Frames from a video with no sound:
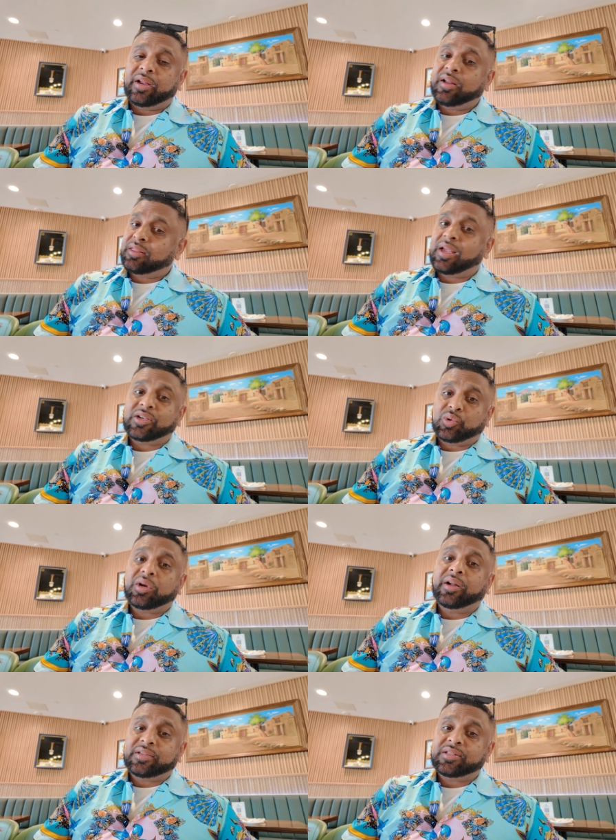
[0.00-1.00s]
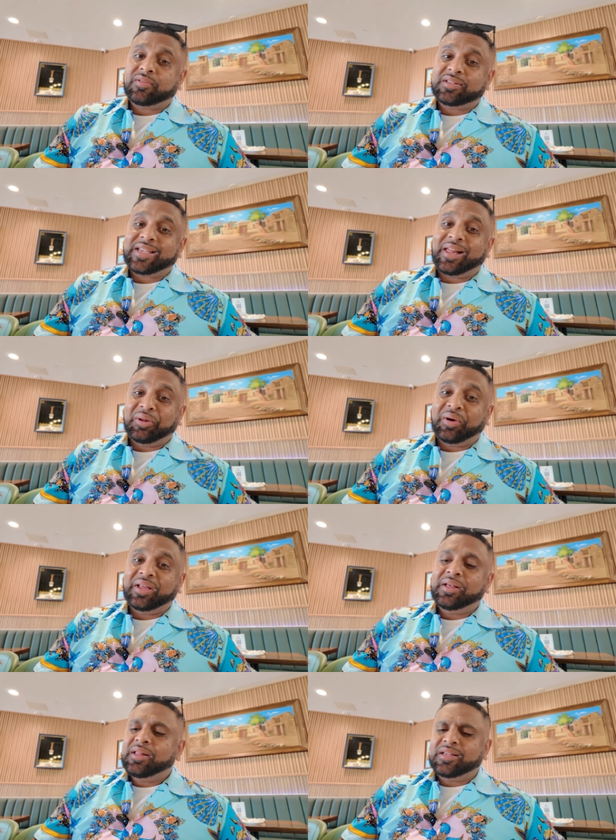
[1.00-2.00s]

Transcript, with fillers: And not the actual contents of the salad, right?